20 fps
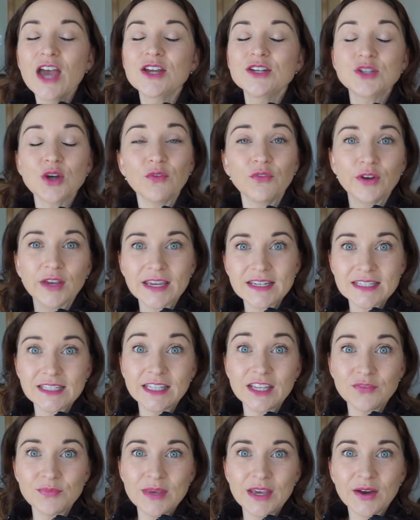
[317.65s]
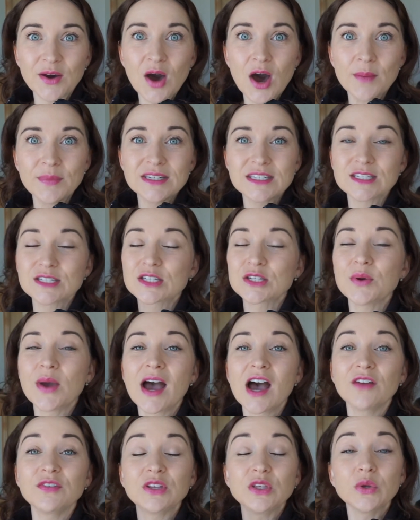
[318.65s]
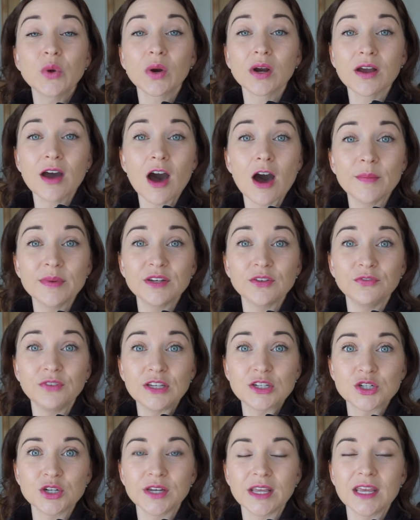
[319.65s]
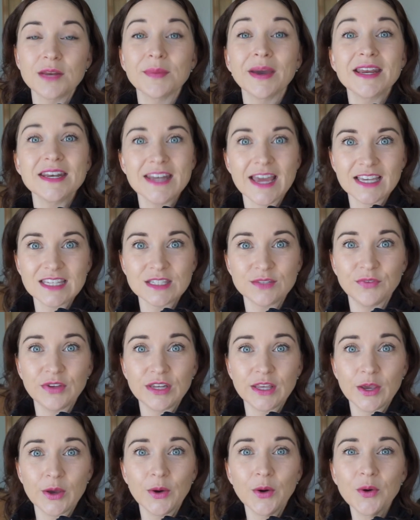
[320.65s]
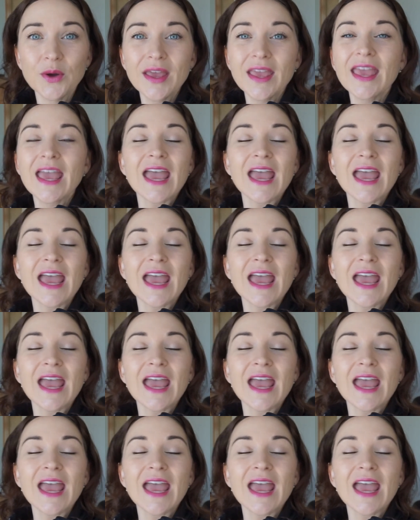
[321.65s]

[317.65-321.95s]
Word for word: Don't forget to leave me a comment to have your comment featured in my next video.